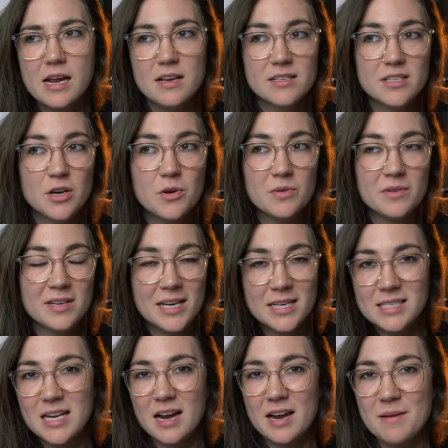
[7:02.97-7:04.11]
So
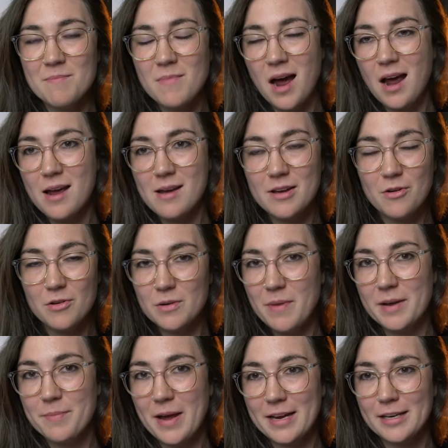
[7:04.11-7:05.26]
next time I go on a
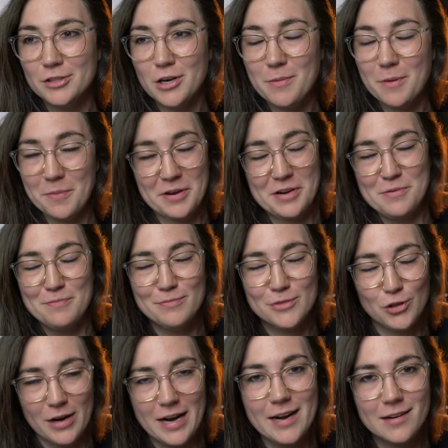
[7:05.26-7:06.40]
bikepacking trip, I'm gonna
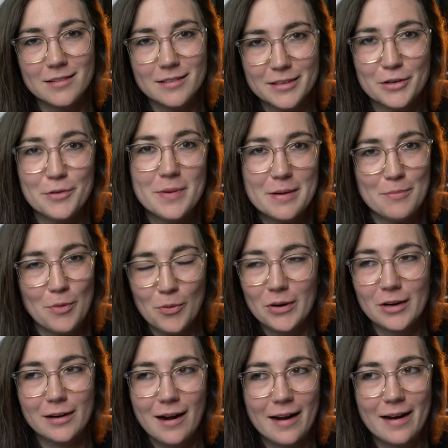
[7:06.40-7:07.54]
train a little bit
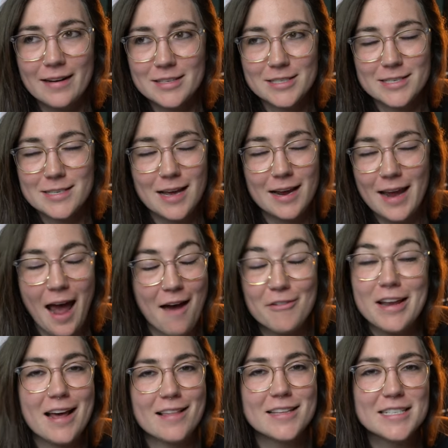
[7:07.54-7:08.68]
more. I just like
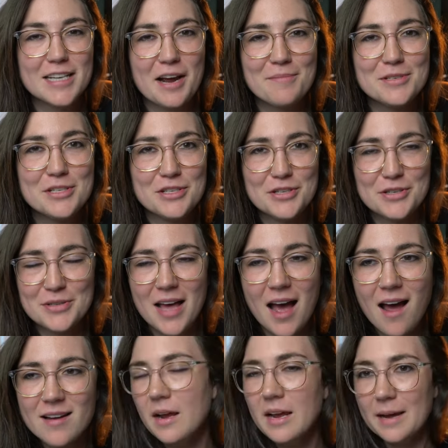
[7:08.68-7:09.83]
haven't had the time to do
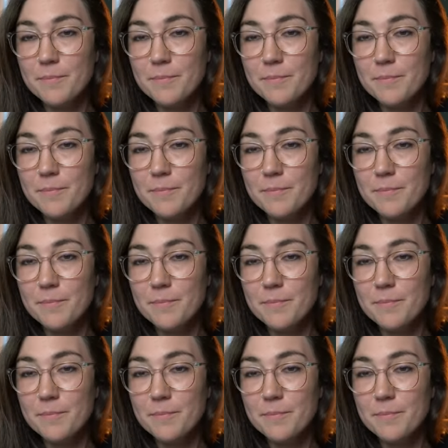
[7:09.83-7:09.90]
that.